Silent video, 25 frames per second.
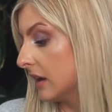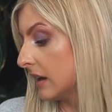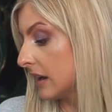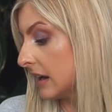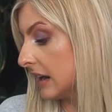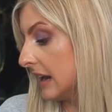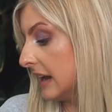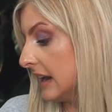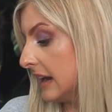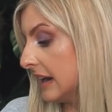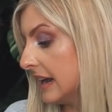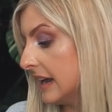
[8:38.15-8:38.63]

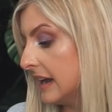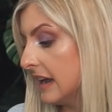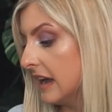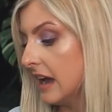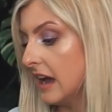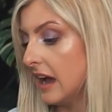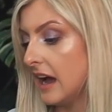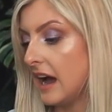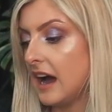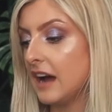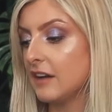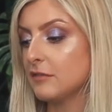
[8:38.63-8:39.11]
Clearly,
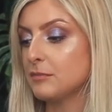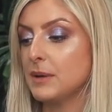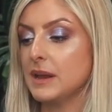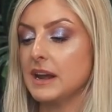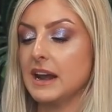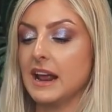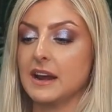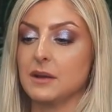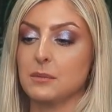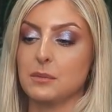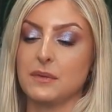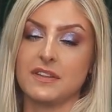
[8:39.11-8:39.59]
I've been
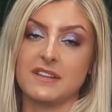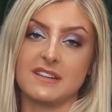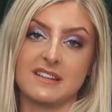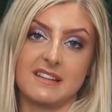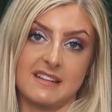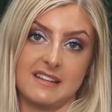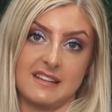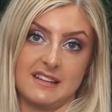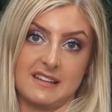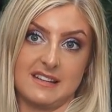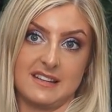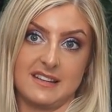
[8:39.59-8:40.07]
at it with the
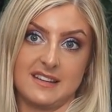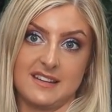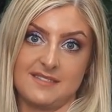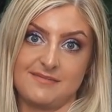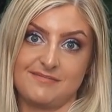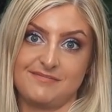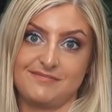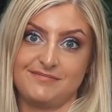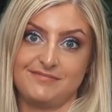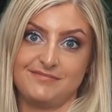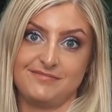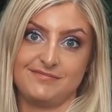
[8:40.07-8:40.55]
scissors,
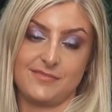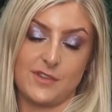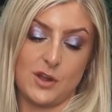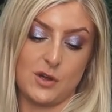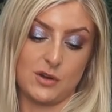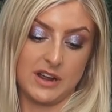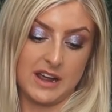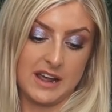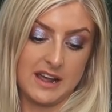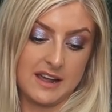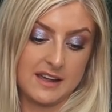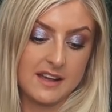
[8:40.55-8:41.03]

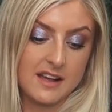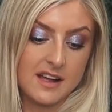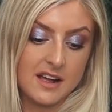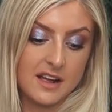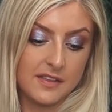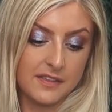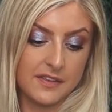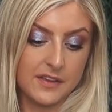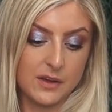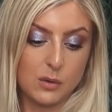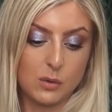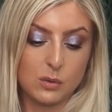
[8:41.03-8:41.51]
okay?
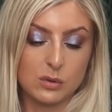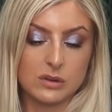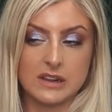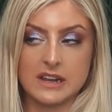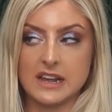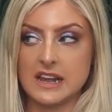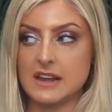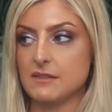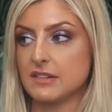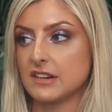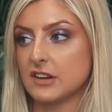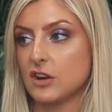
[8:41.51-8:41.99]
The old
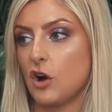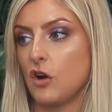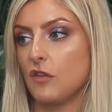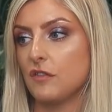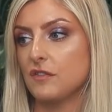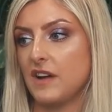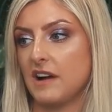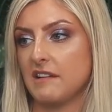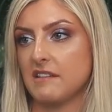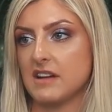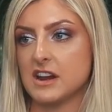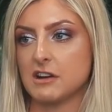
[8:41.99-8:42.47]
leaves got
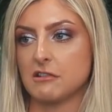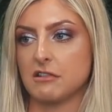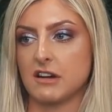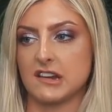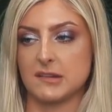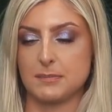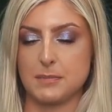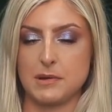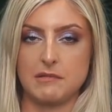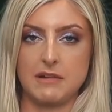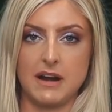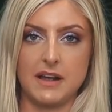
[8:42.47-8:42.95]
very
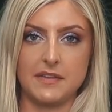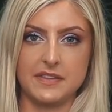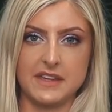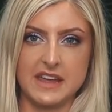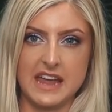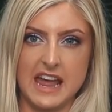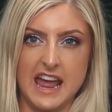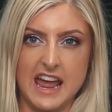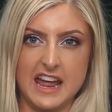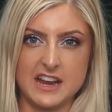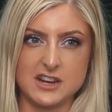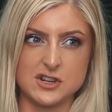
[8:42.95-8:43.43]
crispy around the
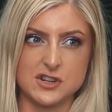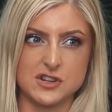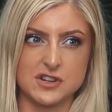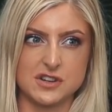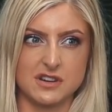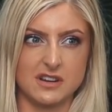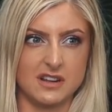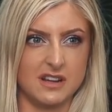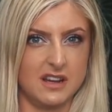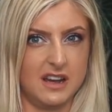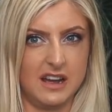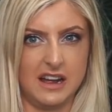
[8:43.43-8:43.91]
edge
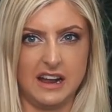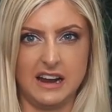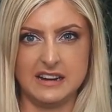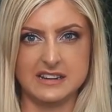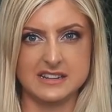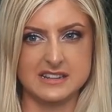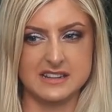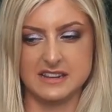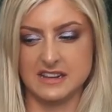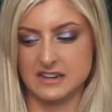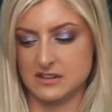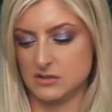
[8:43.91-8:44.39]
and
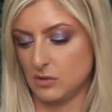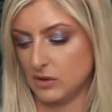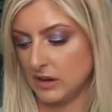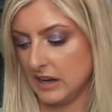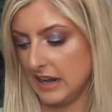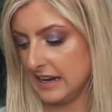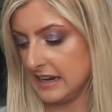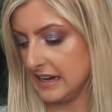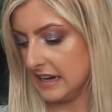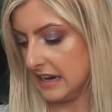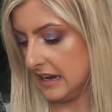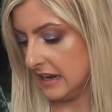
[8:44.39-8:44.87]
they don't
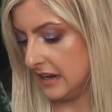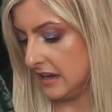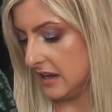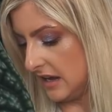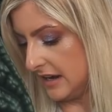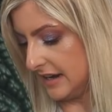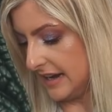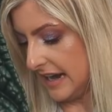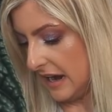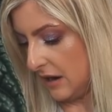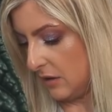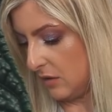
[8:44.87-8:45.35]
like it.
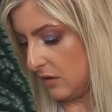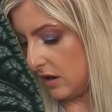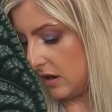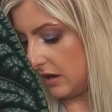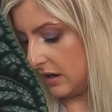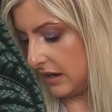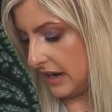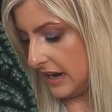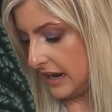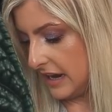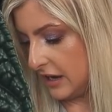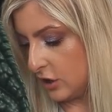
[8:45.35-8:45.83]
Now,
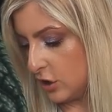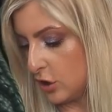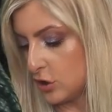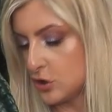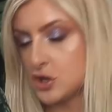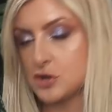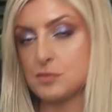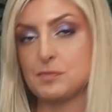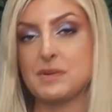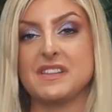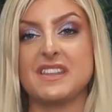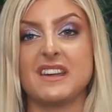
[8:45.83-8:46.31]
it could
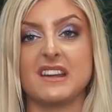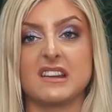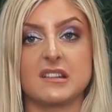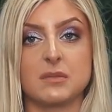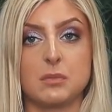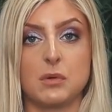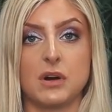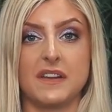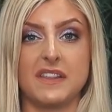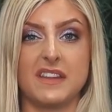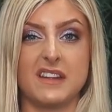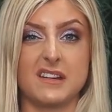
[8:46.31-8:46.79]
just be this
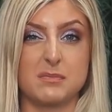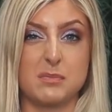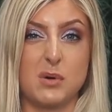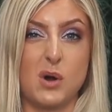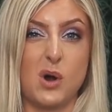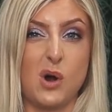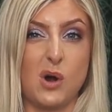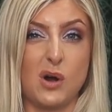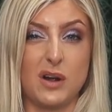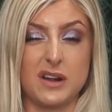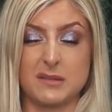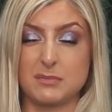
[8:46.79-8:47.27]
one in this
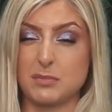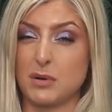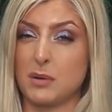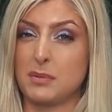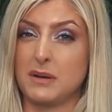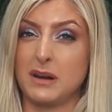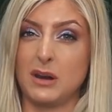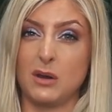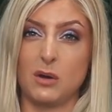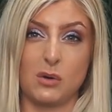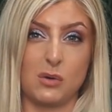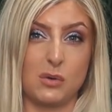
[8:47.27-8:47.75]
pot. It's
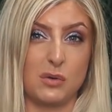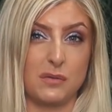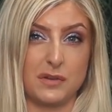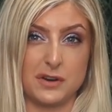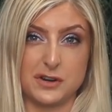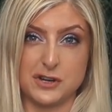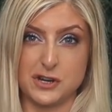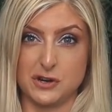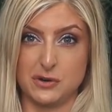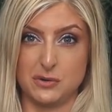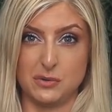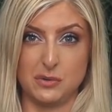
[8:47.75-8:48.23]
probably long
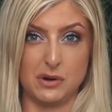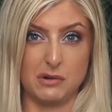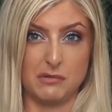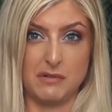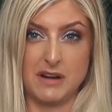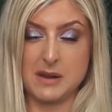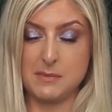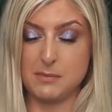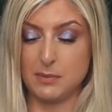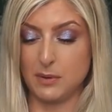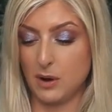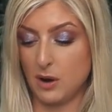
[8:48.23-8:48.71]
overdue a
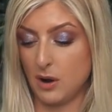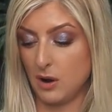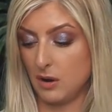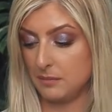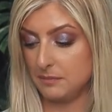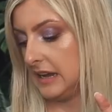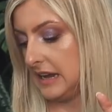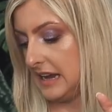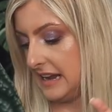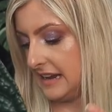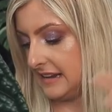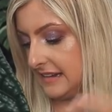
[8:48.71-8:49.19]

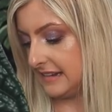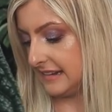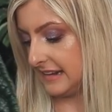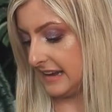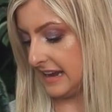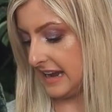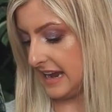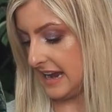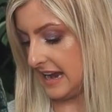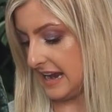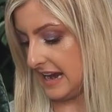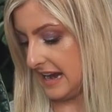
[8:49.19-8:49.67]
repot. It's
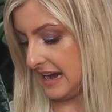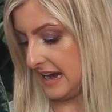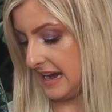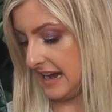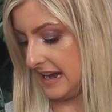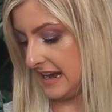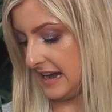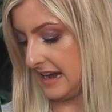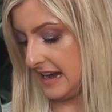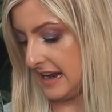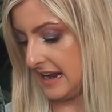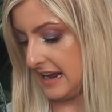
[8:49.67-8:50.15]

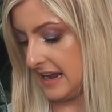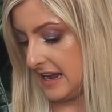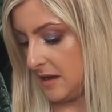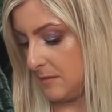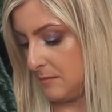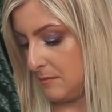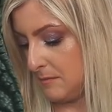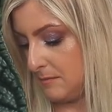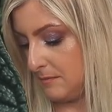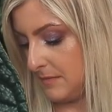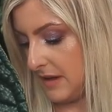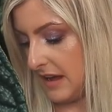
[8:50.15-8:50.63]
in,
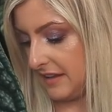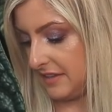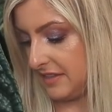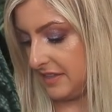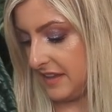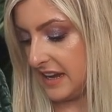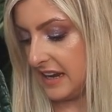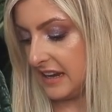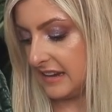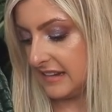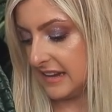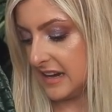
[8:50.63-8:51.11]
um, I
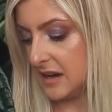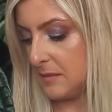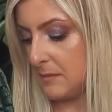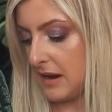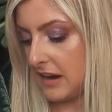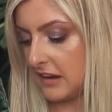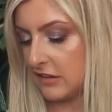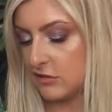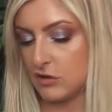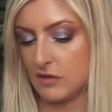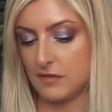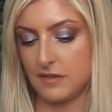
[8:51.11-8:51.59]
think it's in a
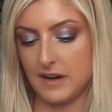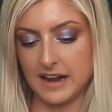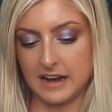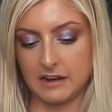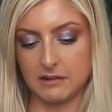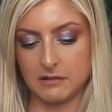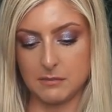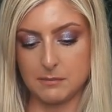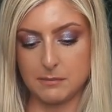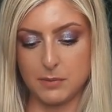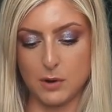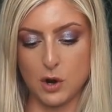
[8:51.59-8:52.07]
mixture of
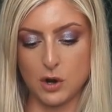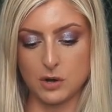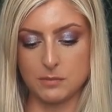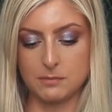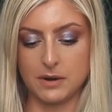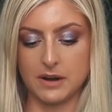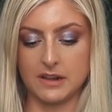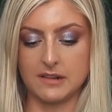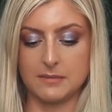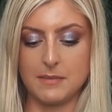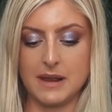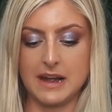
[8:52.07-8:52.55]
lecker and pond,
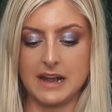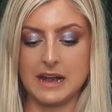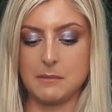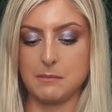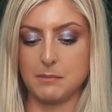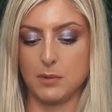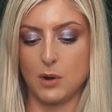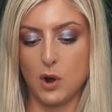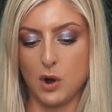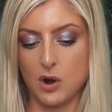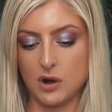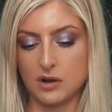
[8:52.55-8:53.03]
but it's mainly
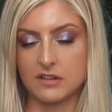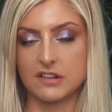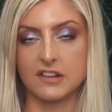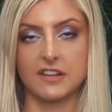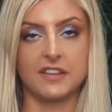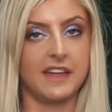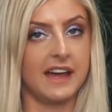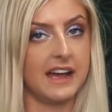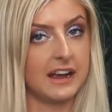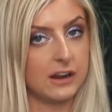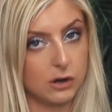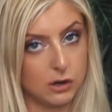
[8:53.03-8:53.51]
pond, so
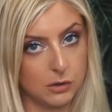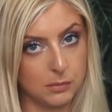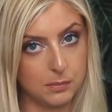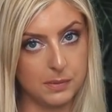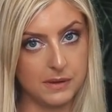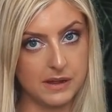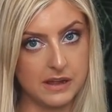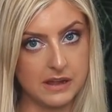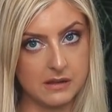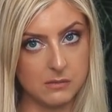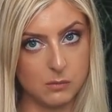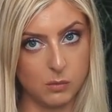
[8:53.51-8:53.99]
that could
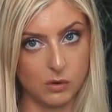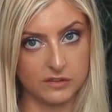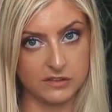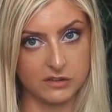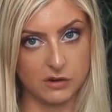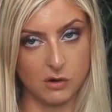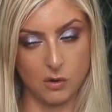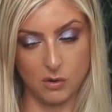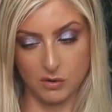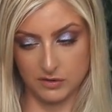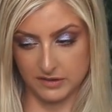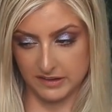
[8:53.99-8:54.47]
be what's
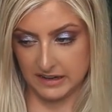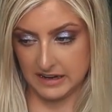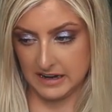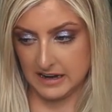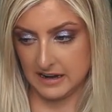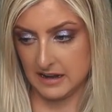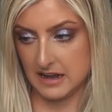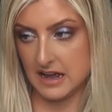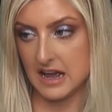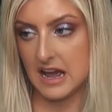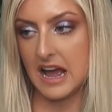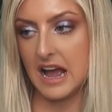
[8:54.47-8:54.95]
causing
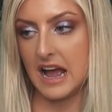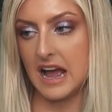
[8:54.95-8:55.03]
it.